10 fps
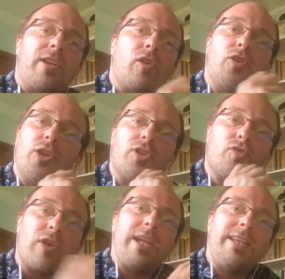on just
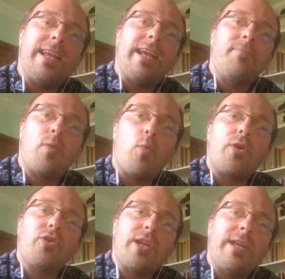writing
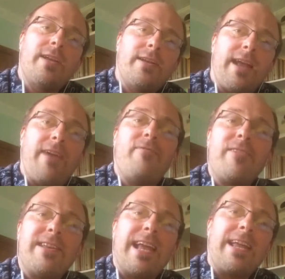poetry
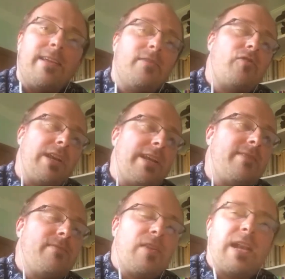every day,
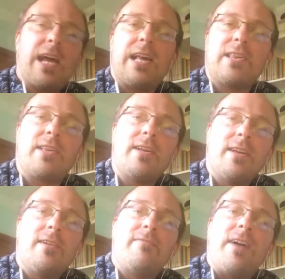really, for the last
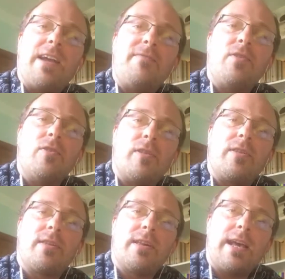5
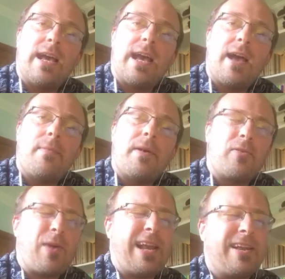years,
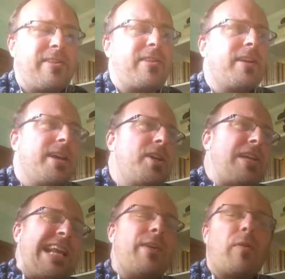as well as
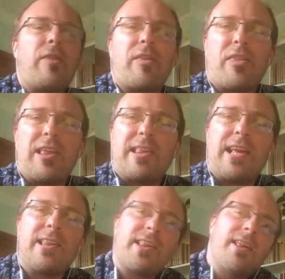dealing with the
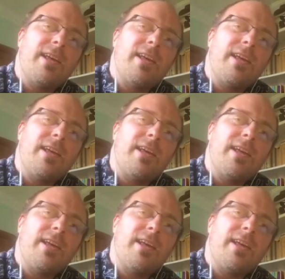thesis.